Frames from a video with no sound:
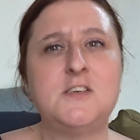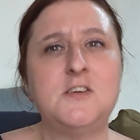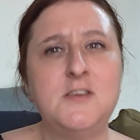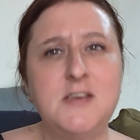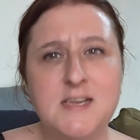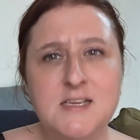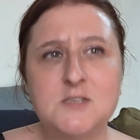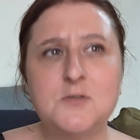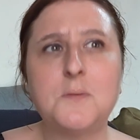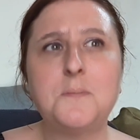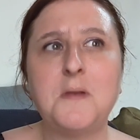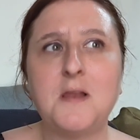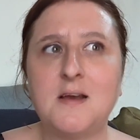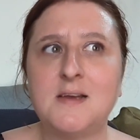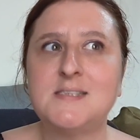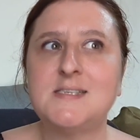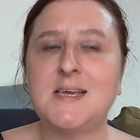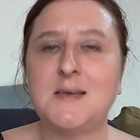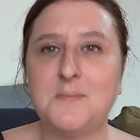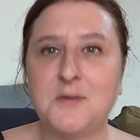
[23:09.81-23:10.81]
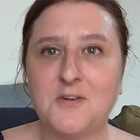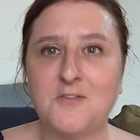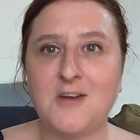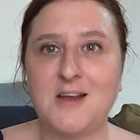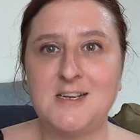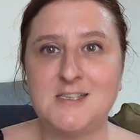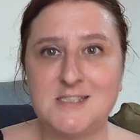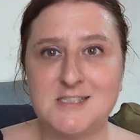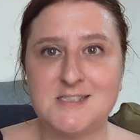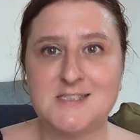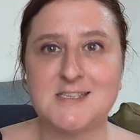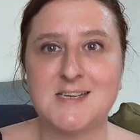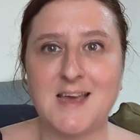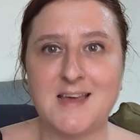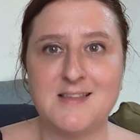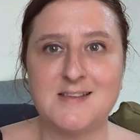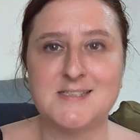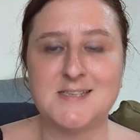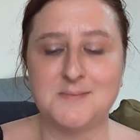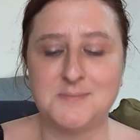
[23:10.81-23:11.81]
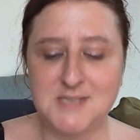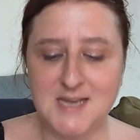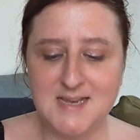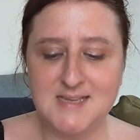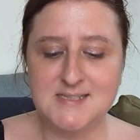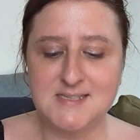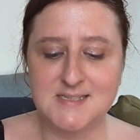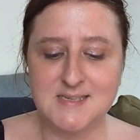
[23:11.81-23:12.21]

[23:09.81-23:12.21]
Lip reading: You need to apply to immigration to get this updated.